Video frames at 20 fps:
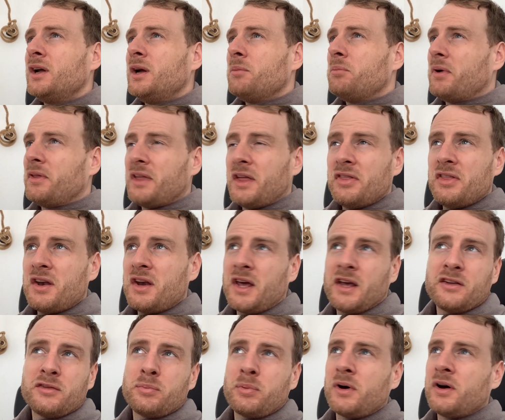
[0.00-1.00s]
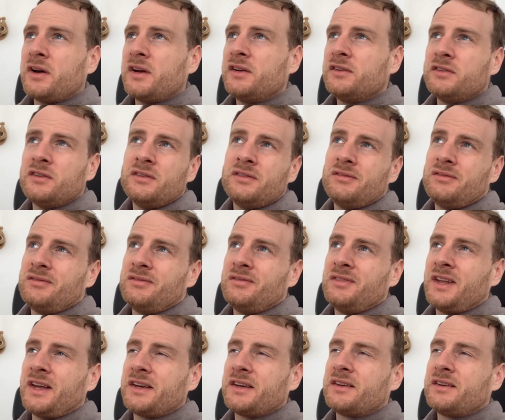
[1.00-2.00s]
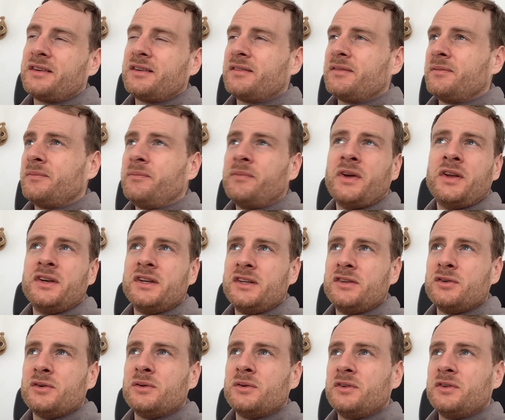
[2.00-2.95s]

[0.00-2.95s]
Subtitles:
But then the next part isn't like a needle.